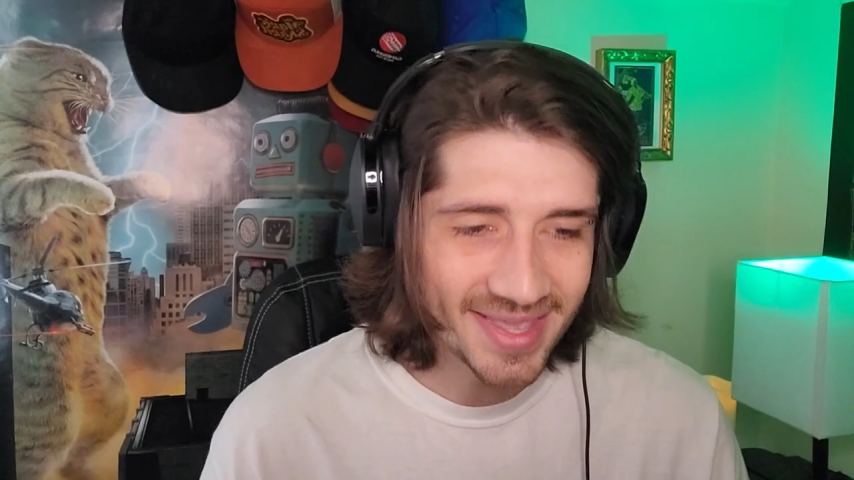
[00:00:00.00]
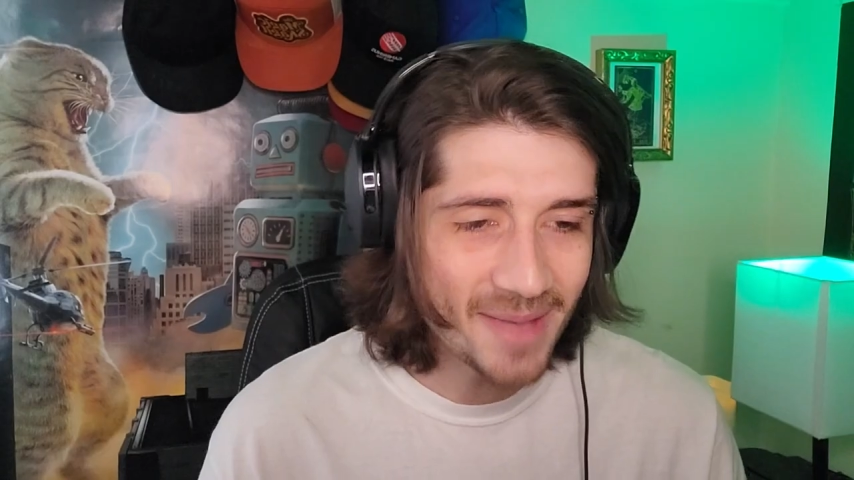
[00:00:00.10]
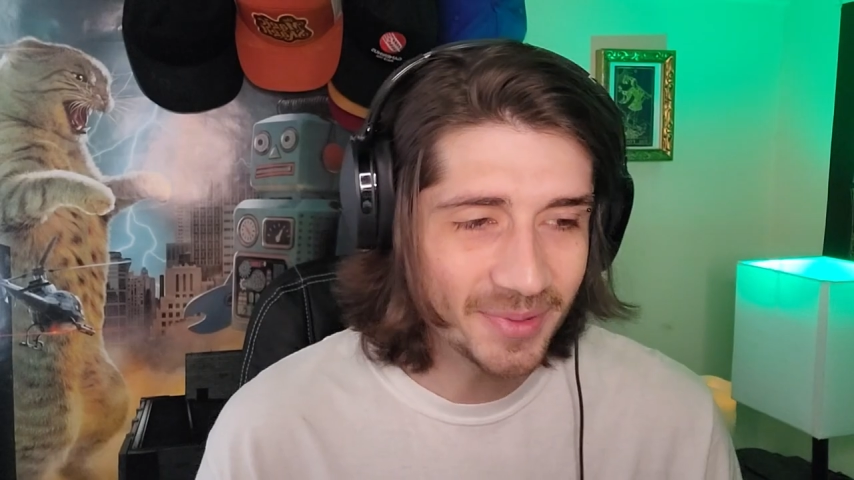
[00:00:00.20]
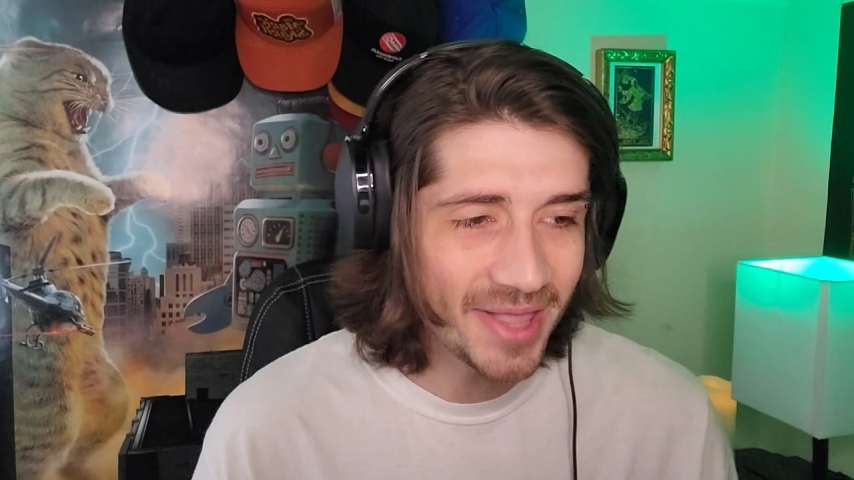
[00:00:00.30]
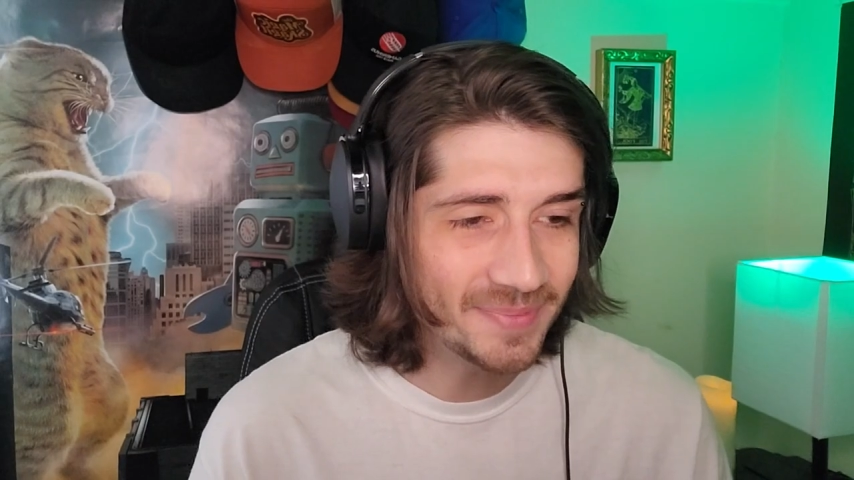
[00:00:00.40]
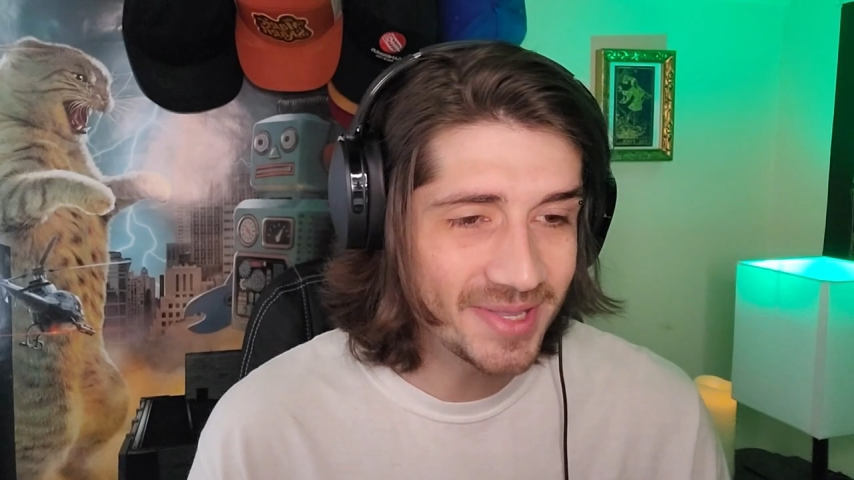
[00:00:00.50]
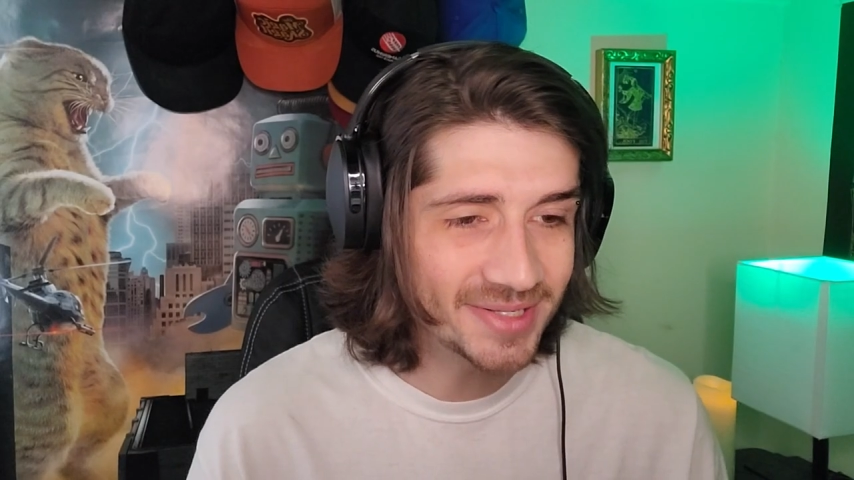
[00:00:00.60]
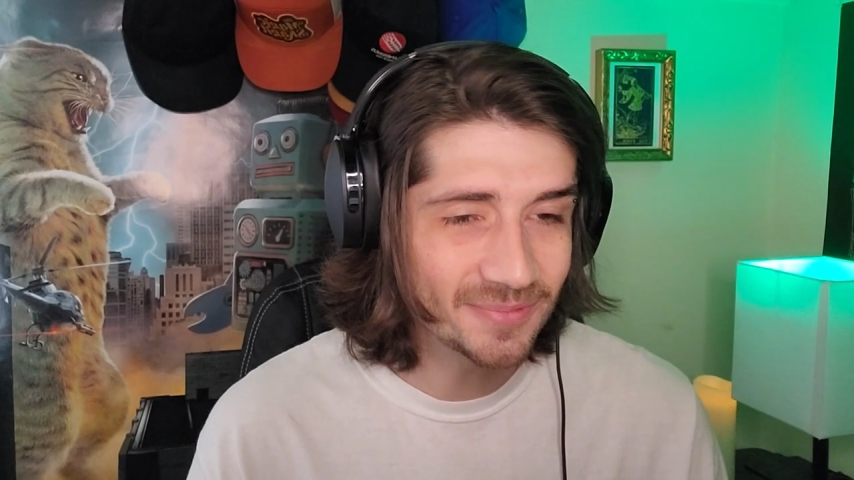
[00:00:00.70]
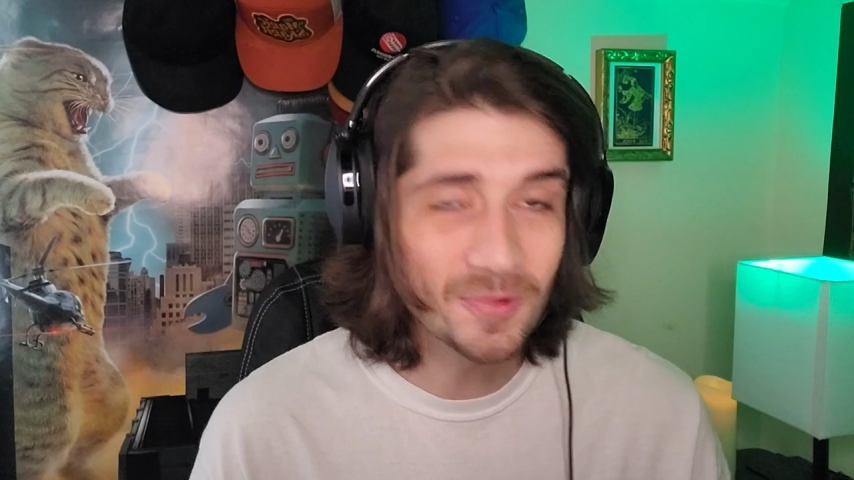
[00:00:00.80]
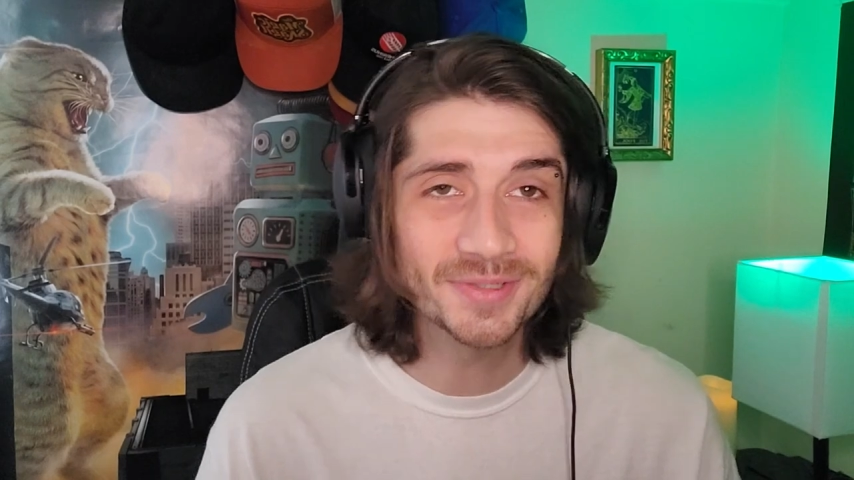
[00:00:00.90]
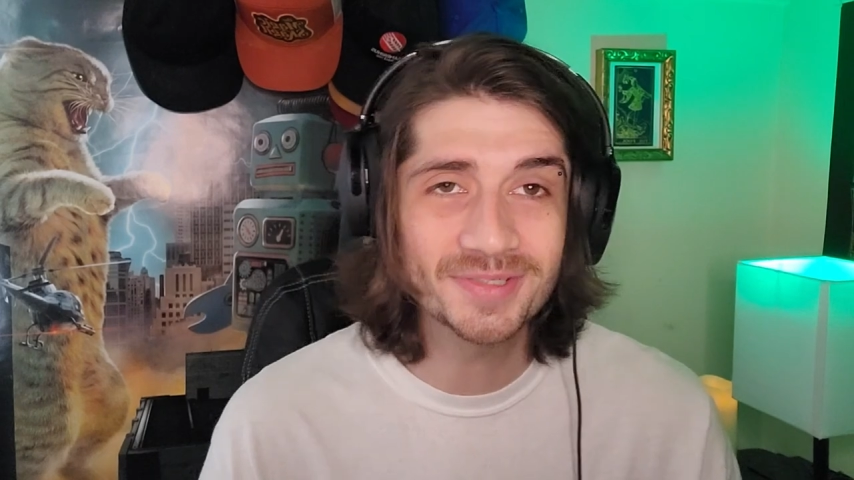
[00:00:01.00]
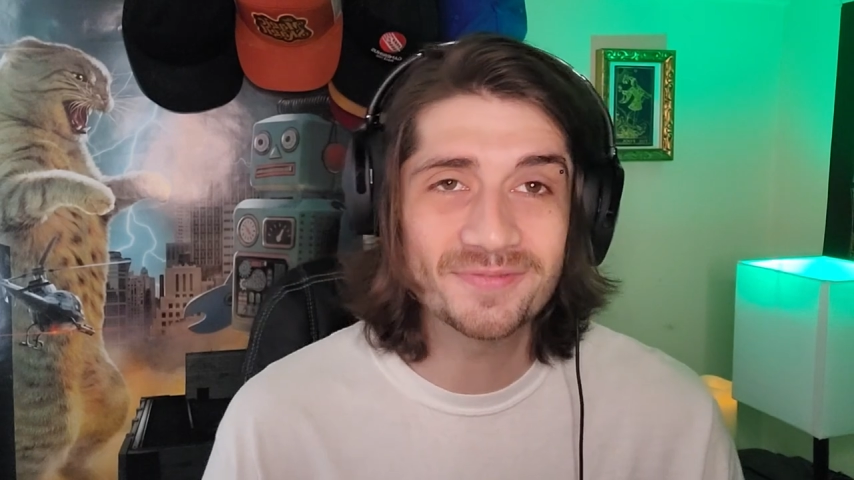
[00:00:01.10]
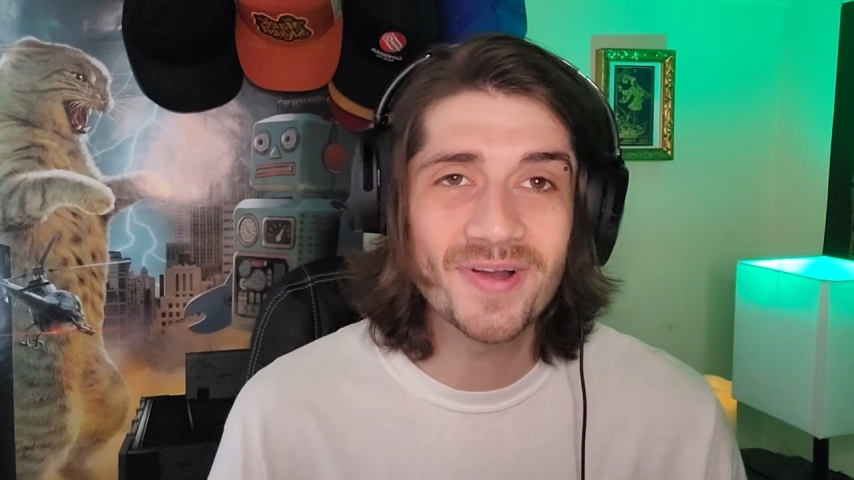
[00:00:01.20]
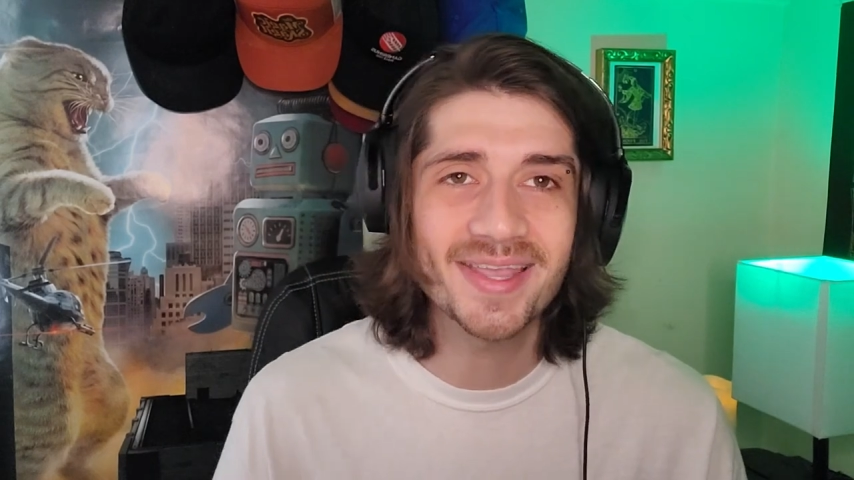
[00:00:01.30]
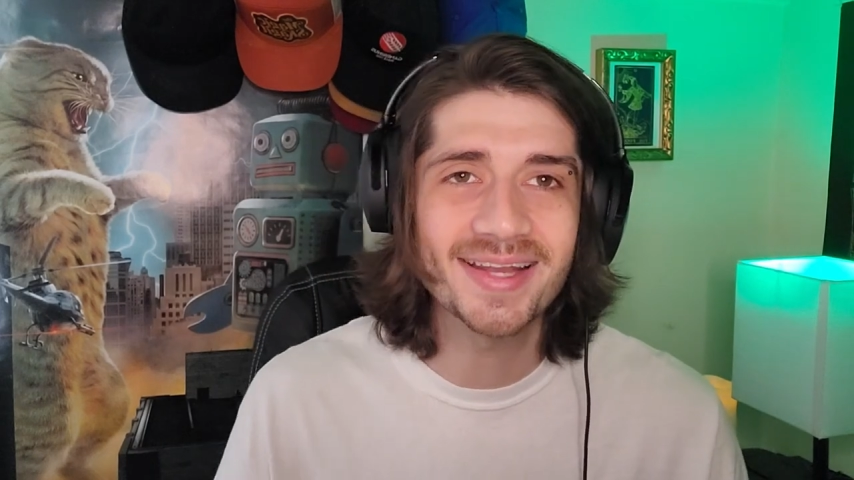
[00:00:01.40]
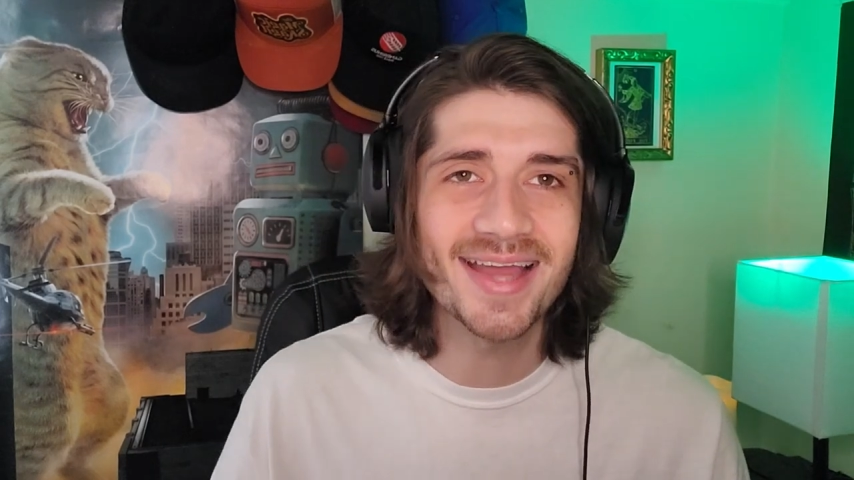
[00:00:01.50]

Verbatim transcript: the epileptic's worst fucking